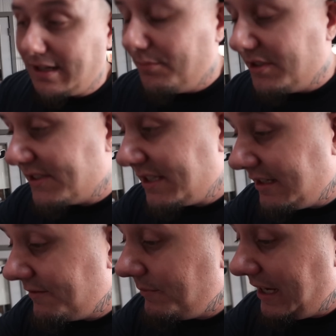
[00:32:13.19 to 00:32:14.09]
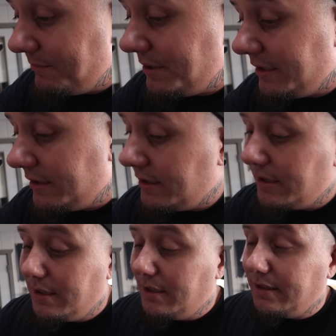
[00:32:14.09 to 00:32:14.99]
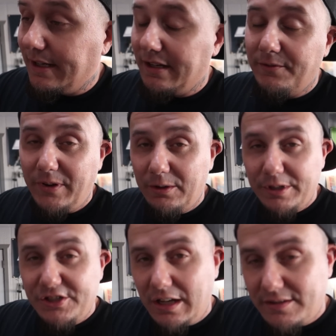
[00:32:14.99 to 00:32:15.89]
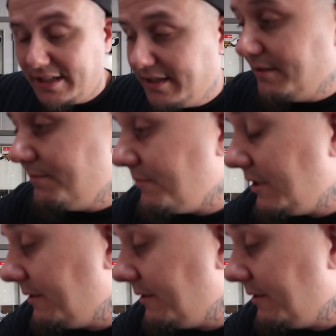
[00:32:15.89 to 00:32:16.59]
I'm gonna see if maybe, like if I reach out to him,